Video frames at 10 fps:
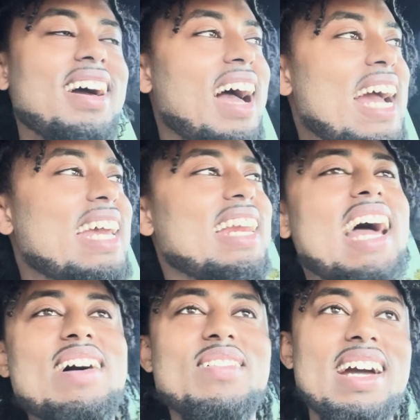I
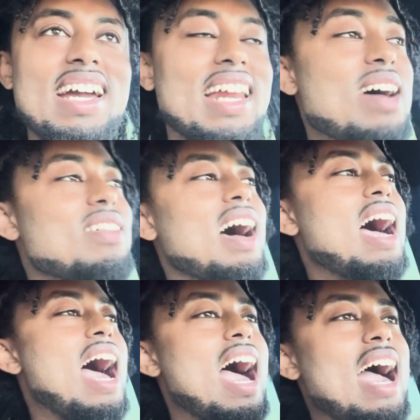cannot wait. And I've had
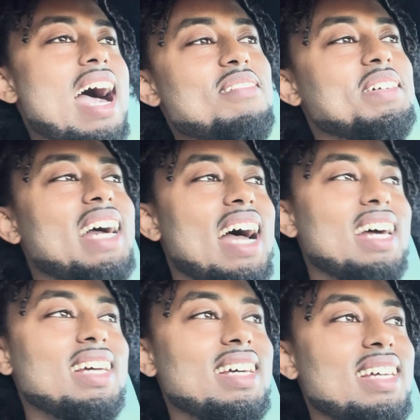I haven't
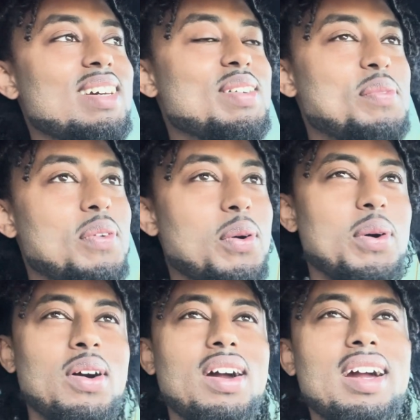had it
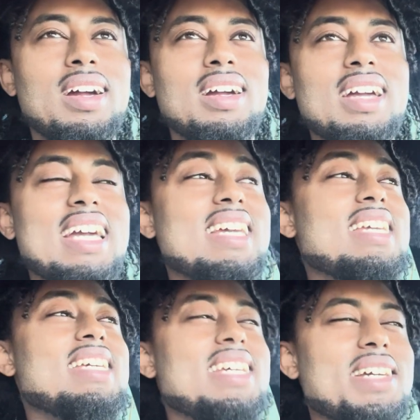for
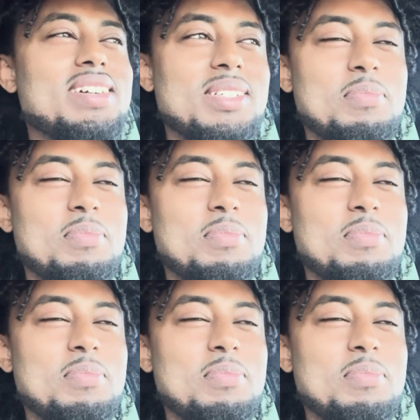years.